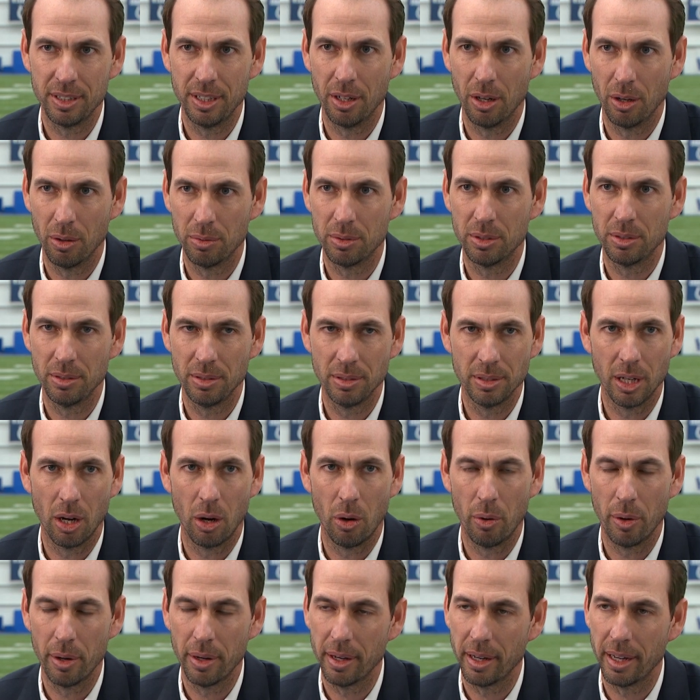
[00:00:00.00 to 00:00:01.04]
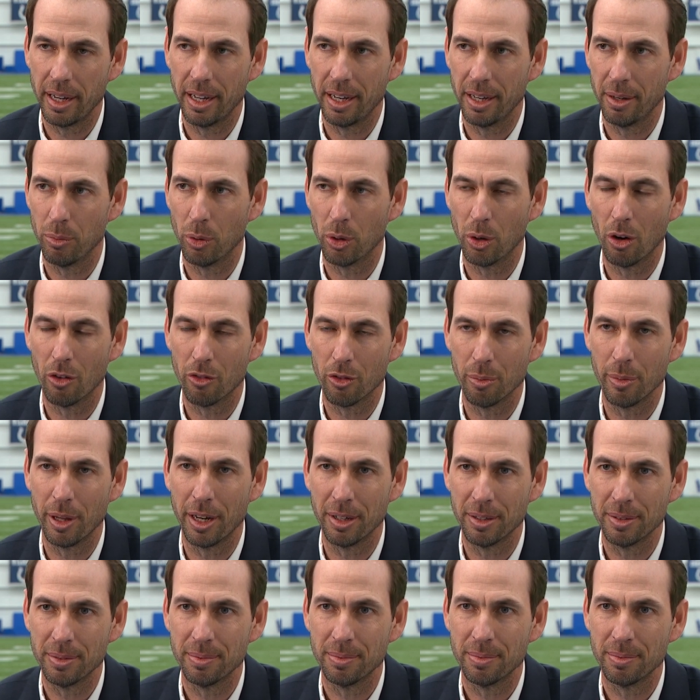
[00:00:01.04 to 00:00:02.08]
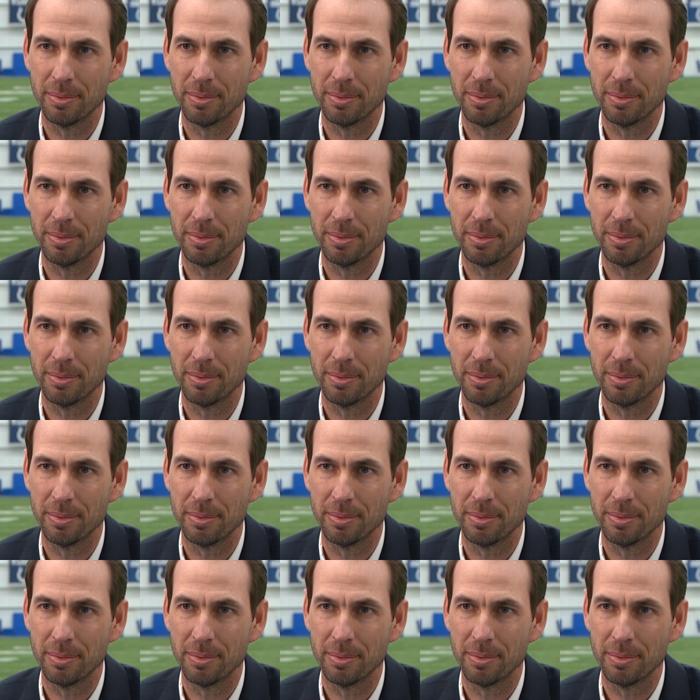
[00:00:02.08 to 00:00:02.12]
you know, going, and we'll go from there.